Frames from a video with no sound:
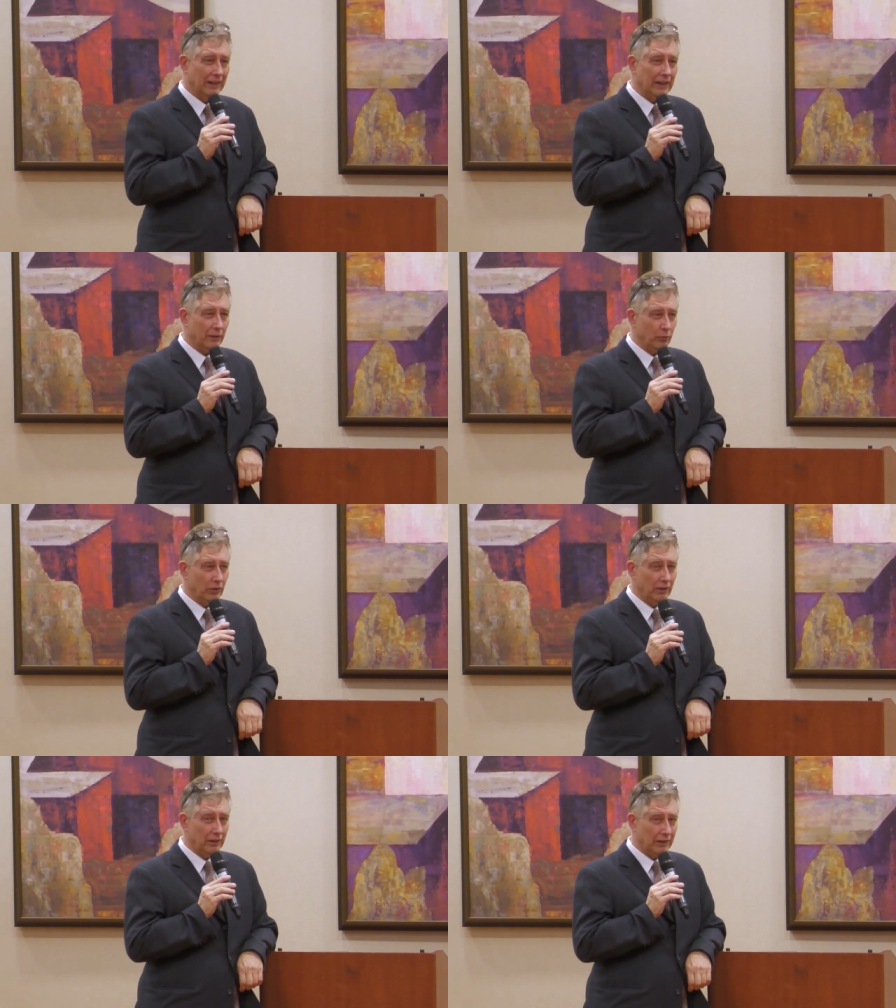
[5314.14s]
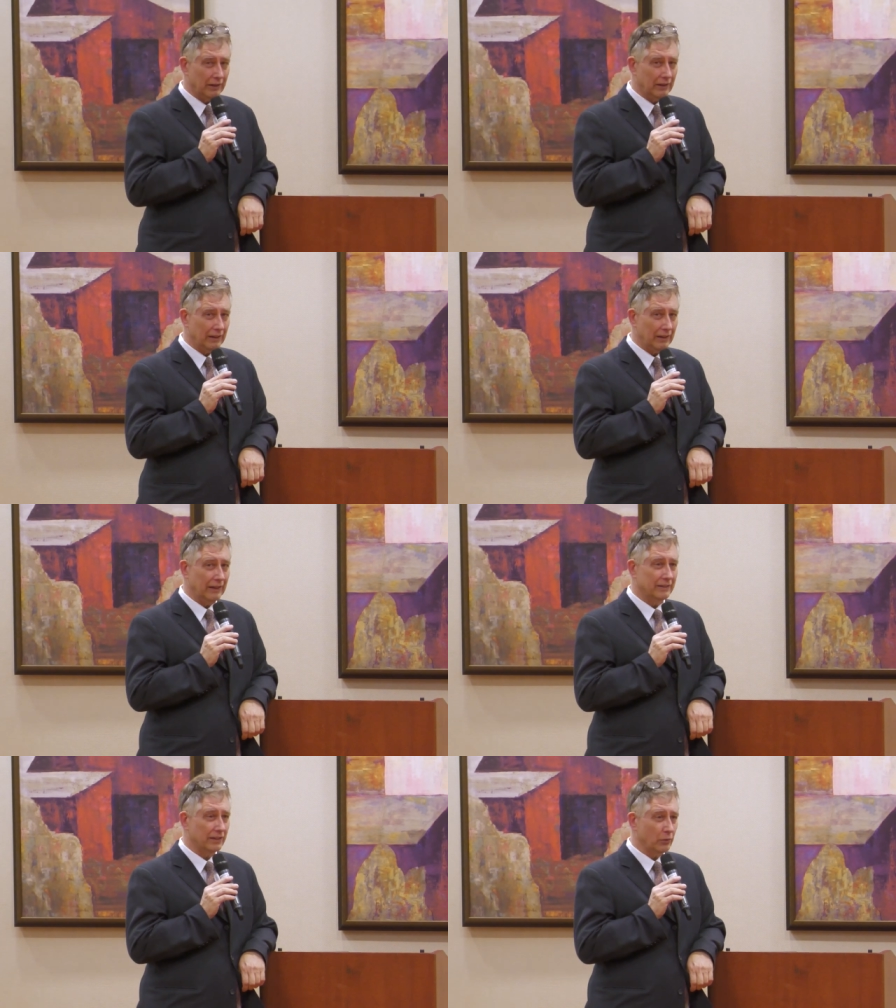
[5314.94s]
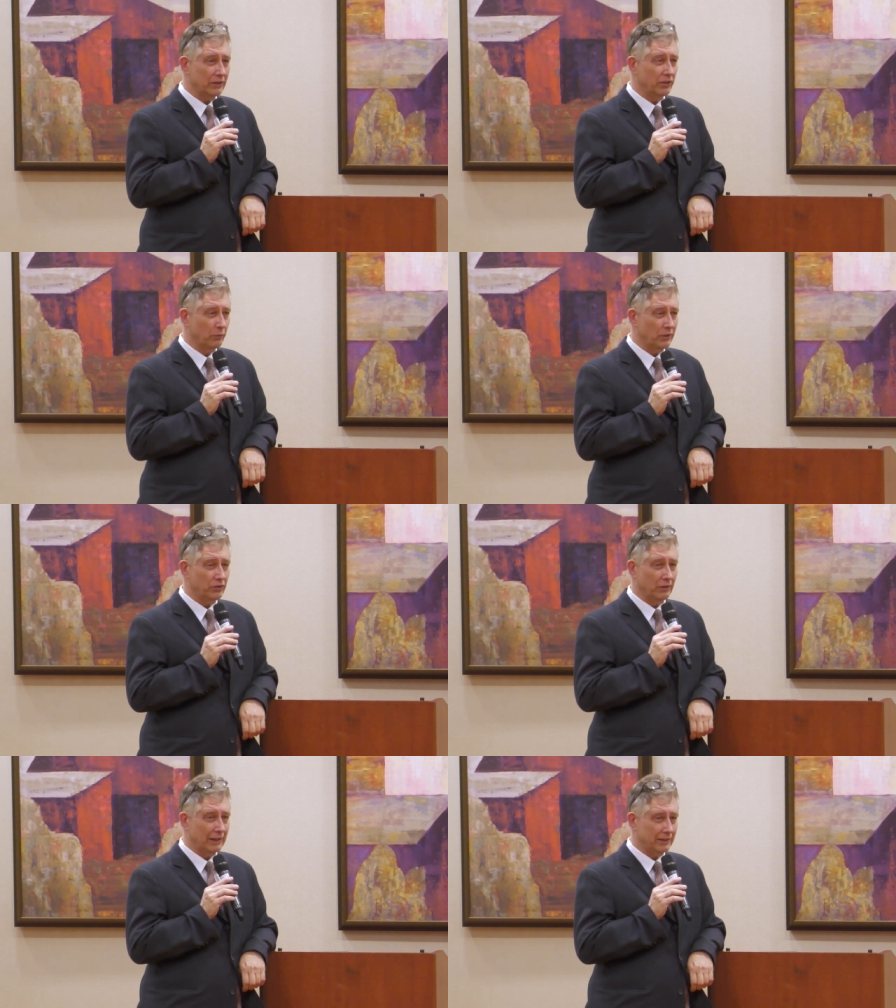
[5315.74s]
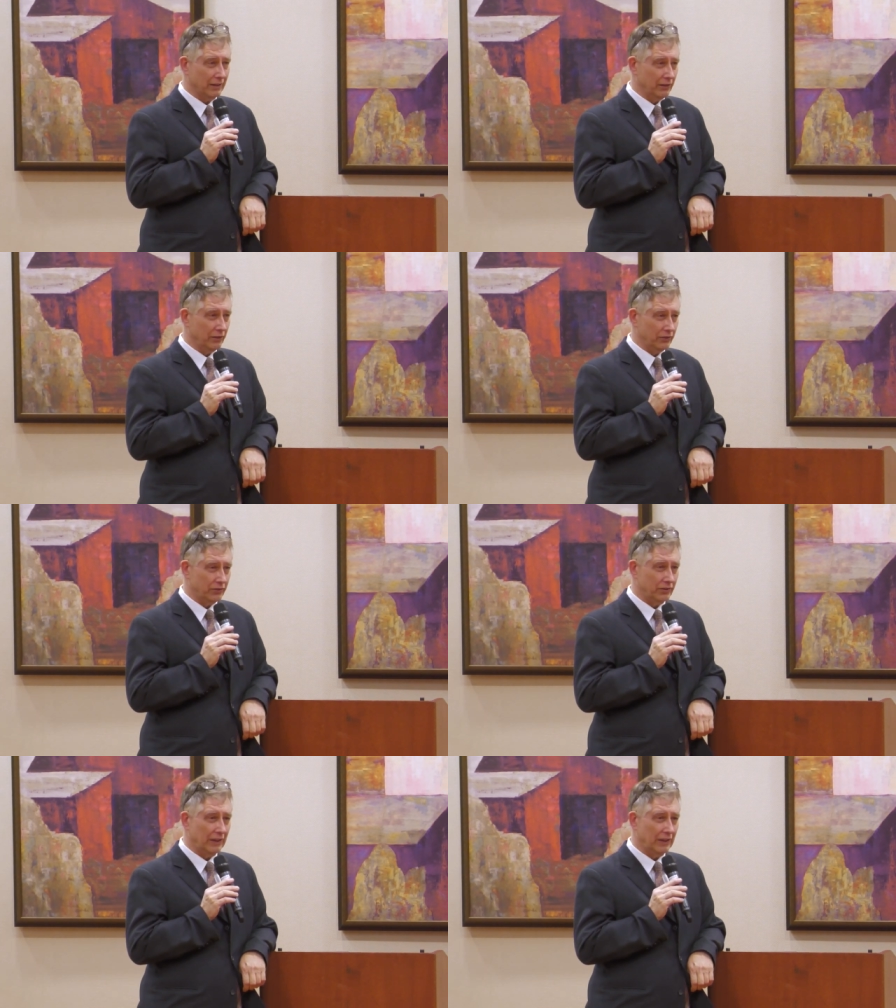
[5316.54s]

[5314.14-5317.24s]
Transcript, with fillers: Yeah, well, uh, it's a question of what you got to lose.